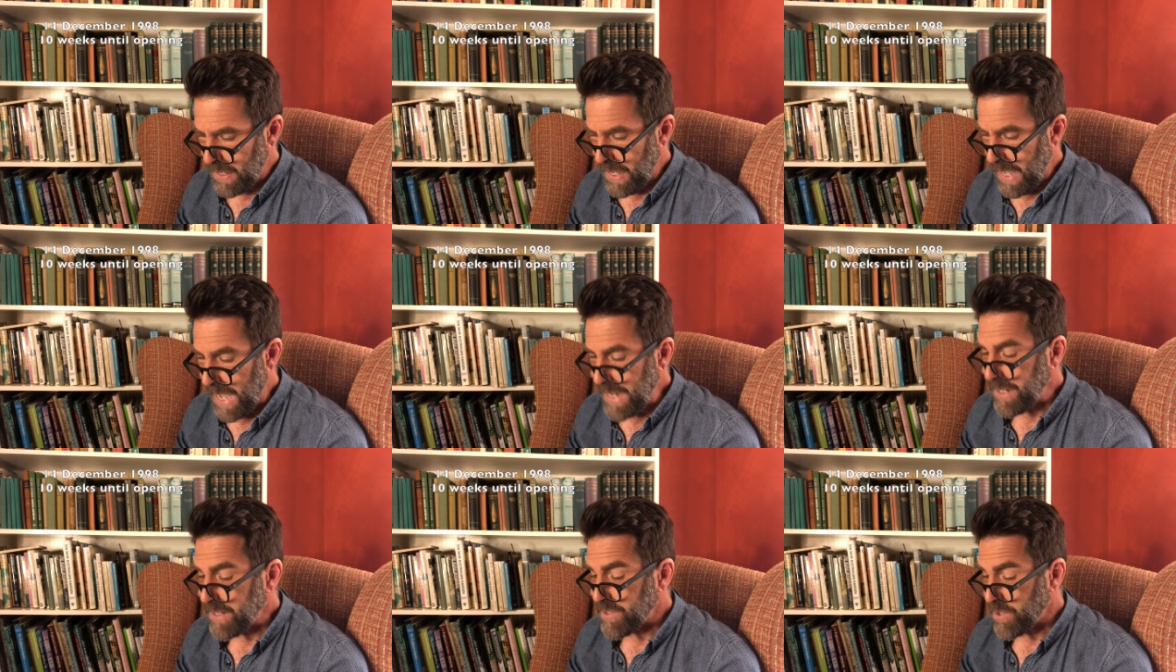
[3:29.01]

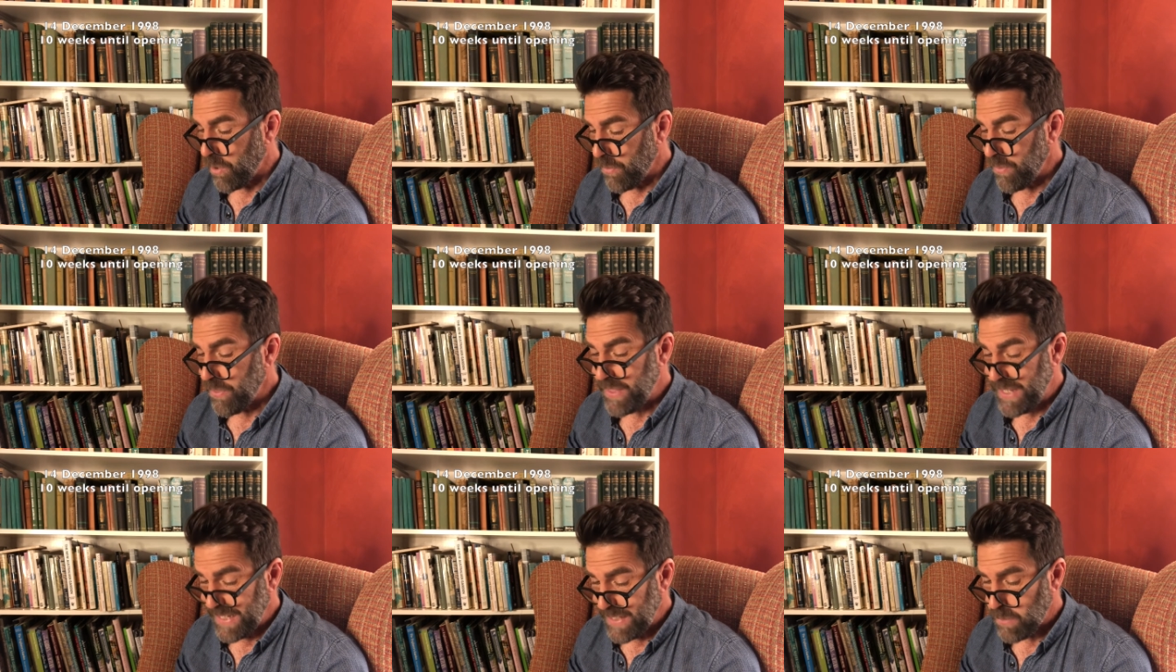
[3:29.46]
And it's
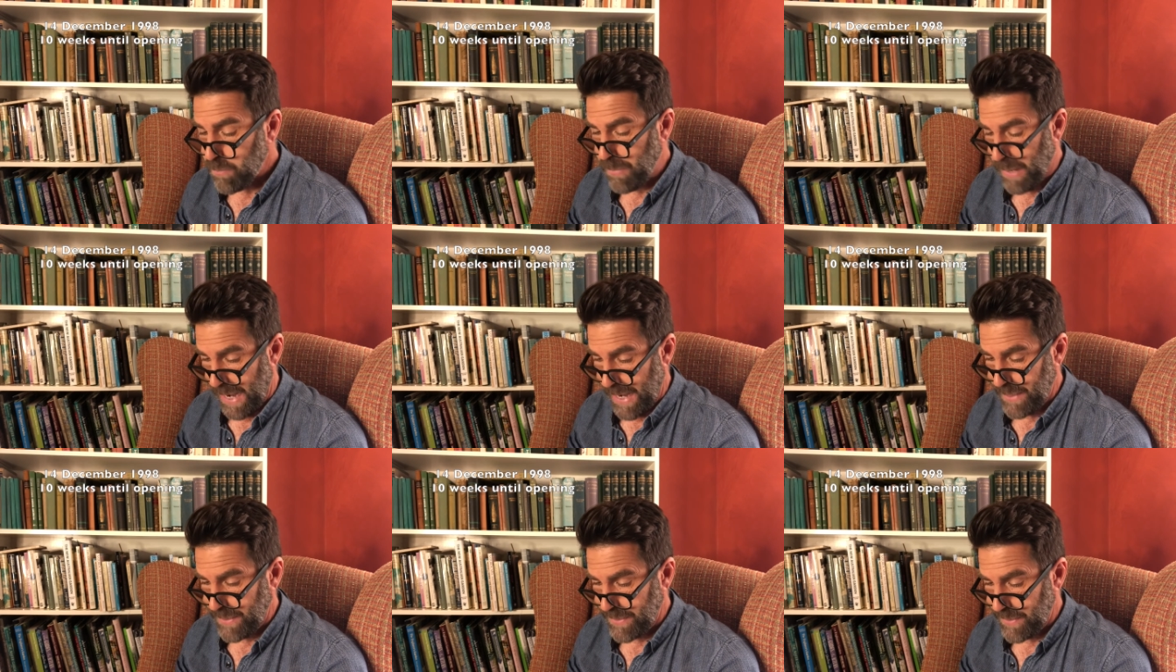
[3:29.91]
on this
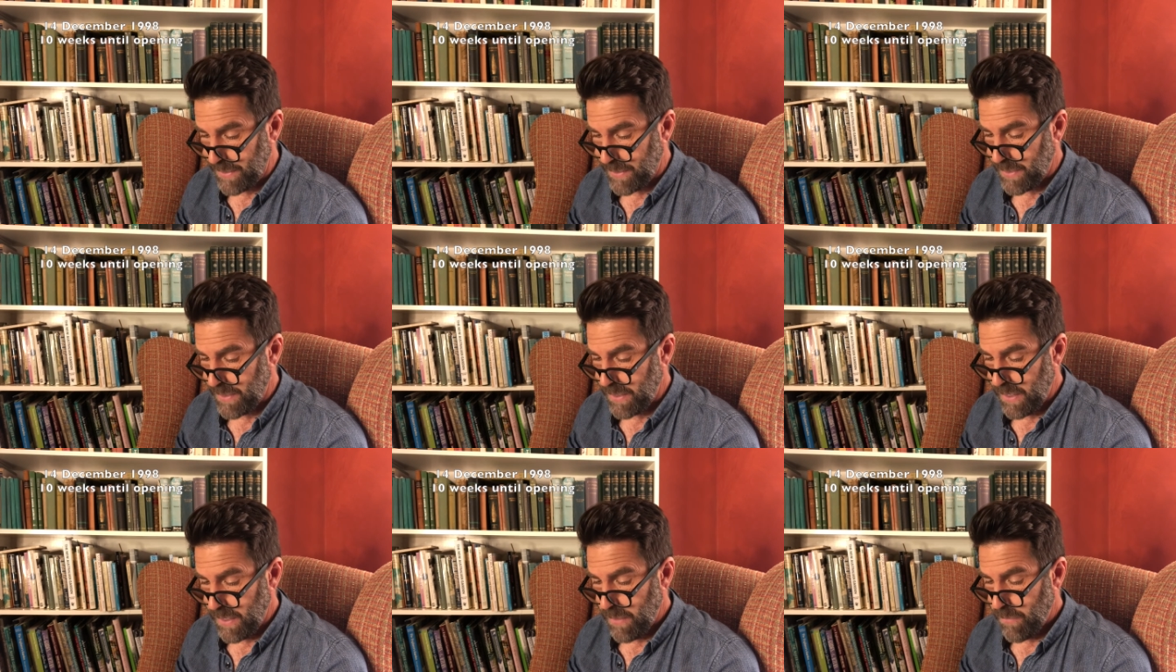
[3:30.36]

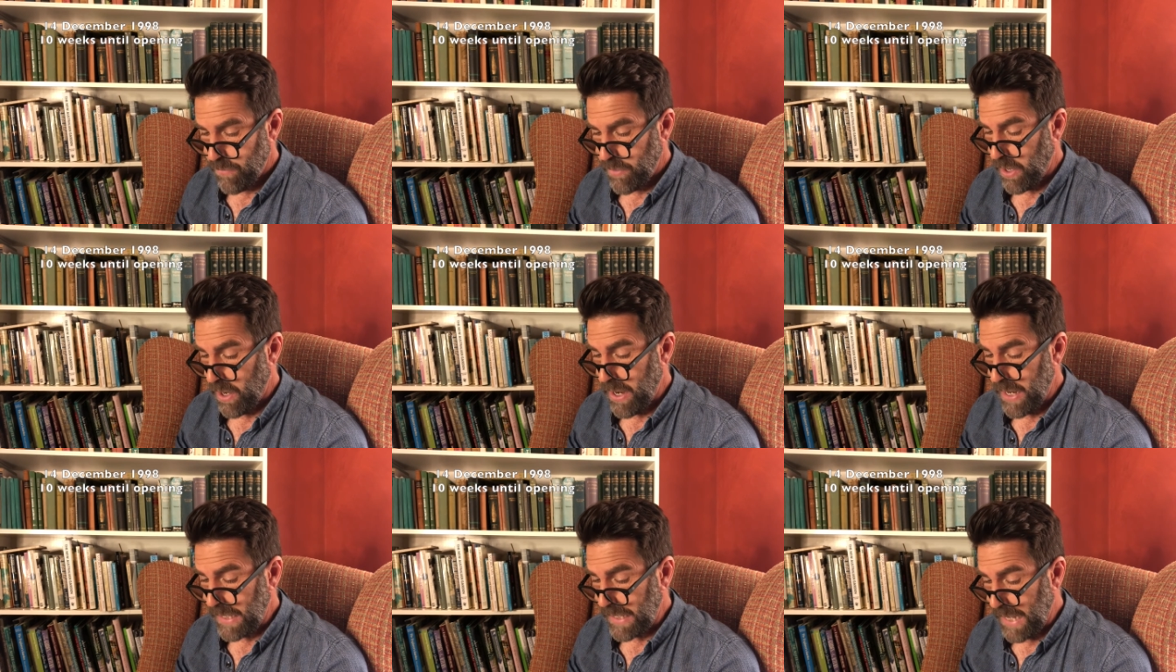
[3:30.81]
basis that
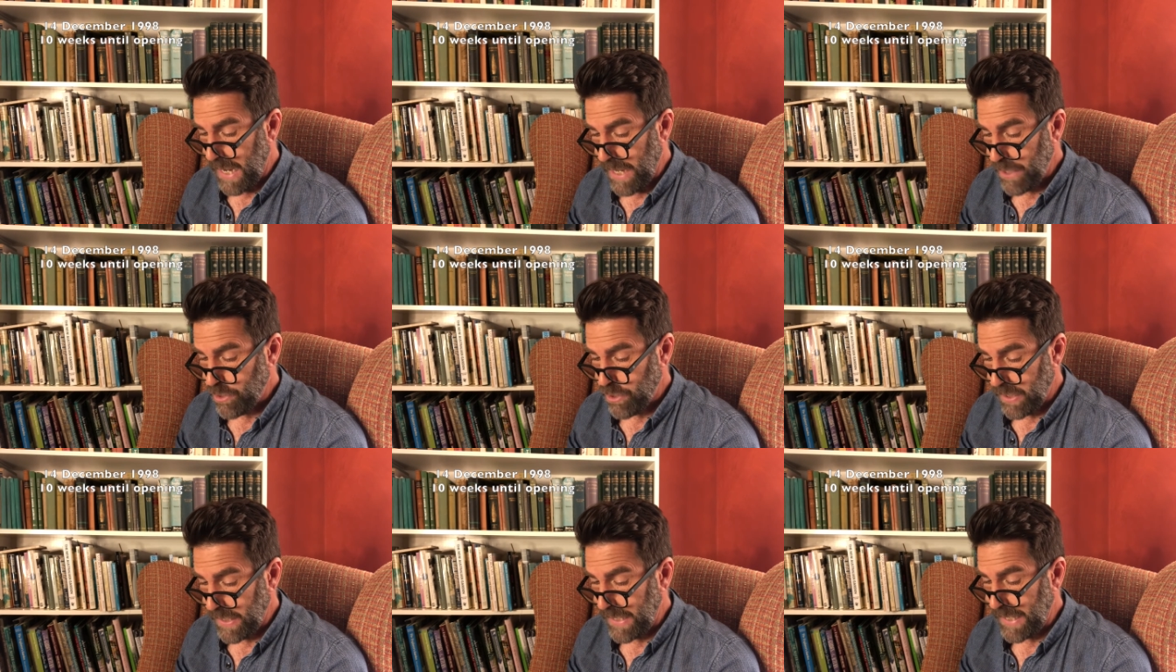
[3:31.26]
I
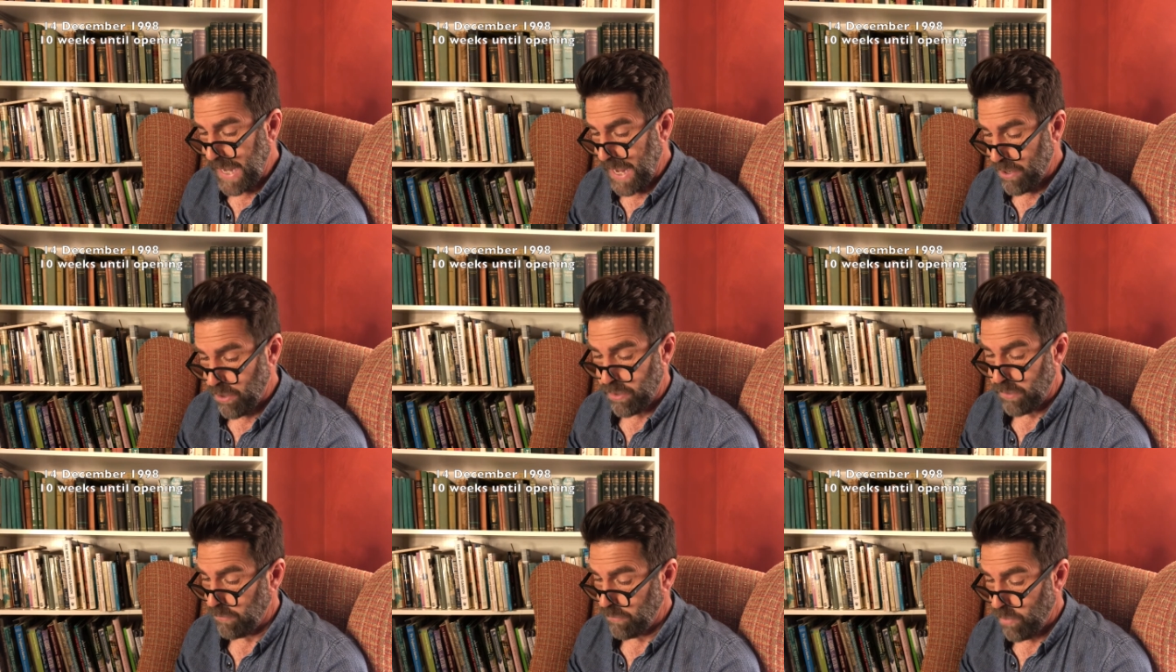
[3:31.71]
occasionally
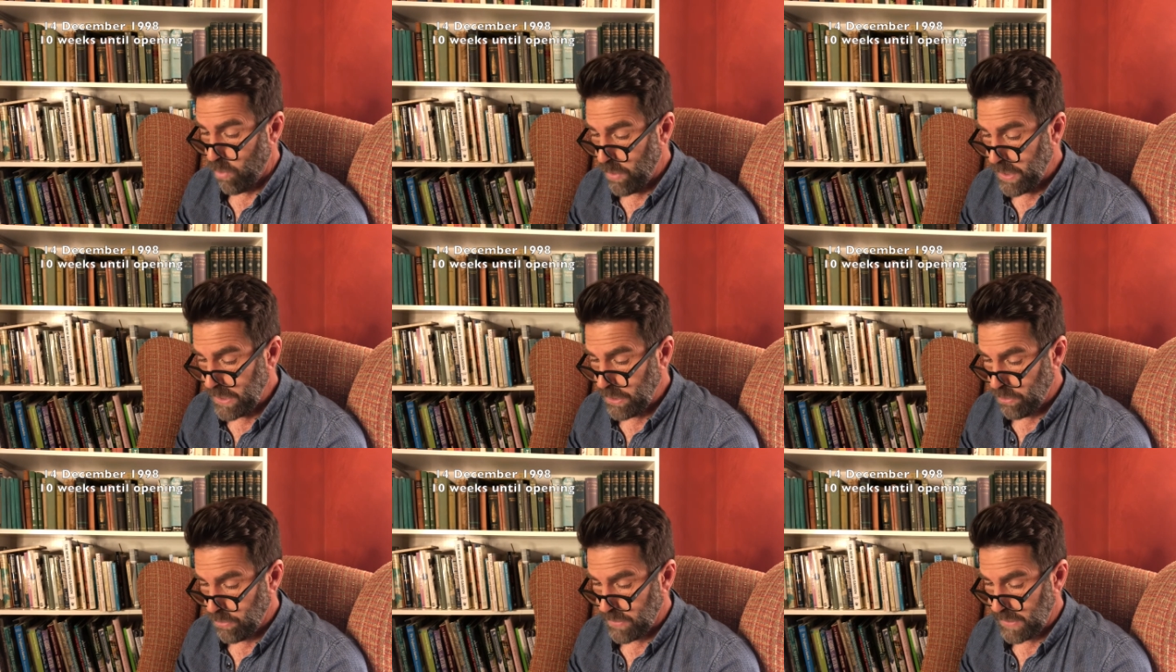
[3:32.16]
cannot
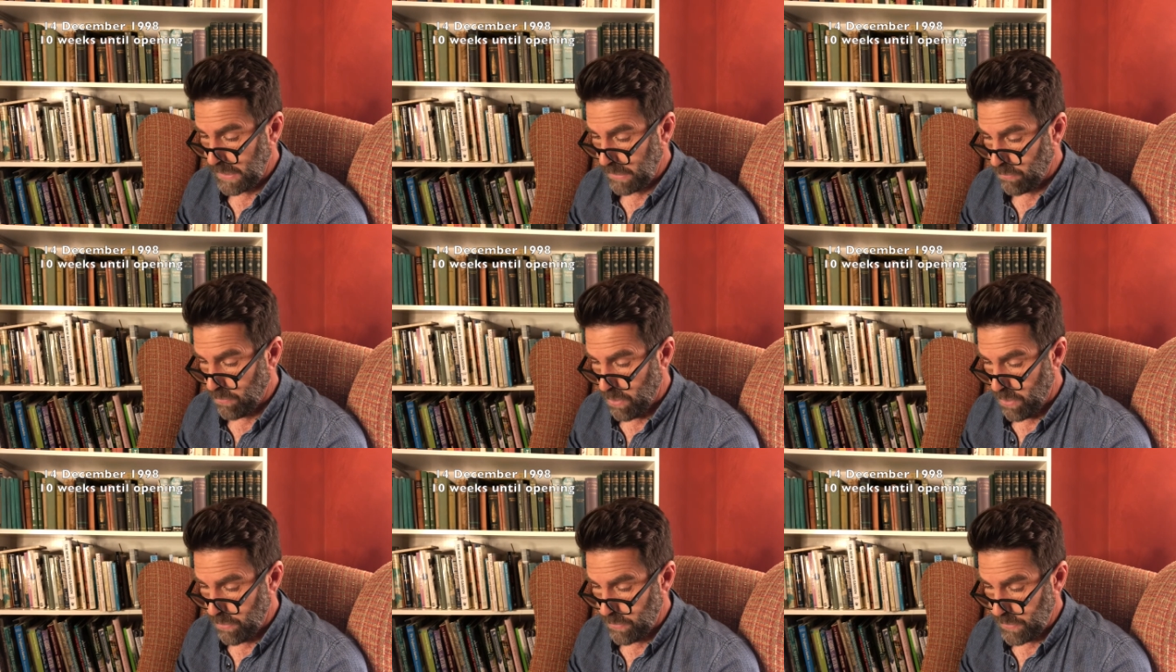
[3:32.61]
avoid using
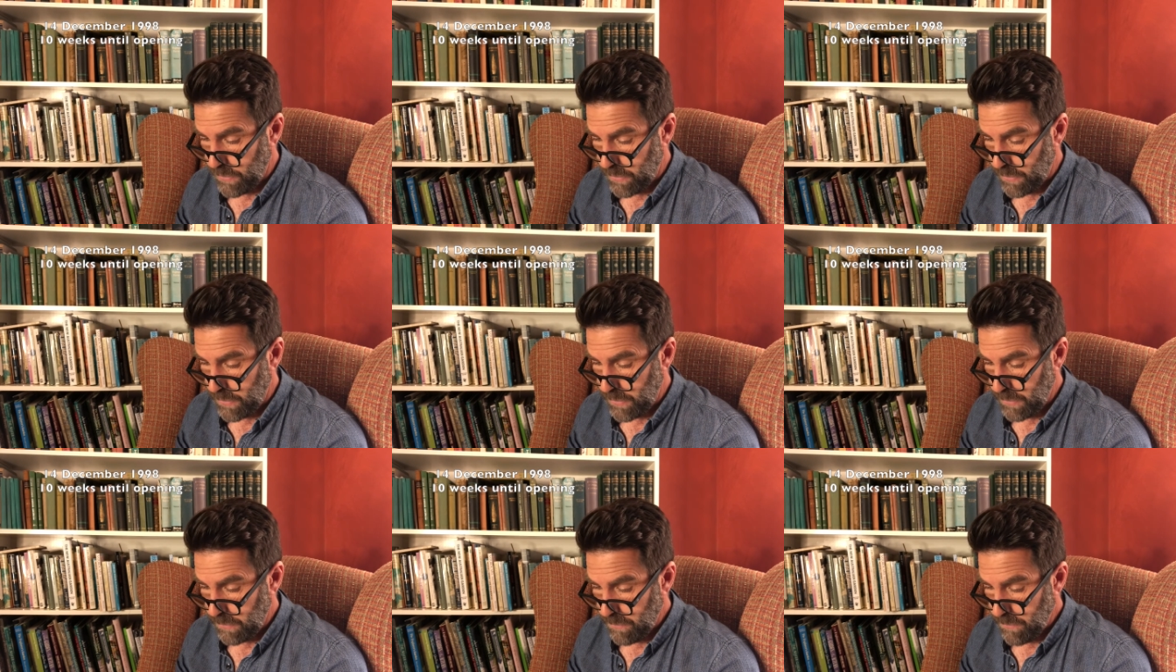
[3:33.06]
roses.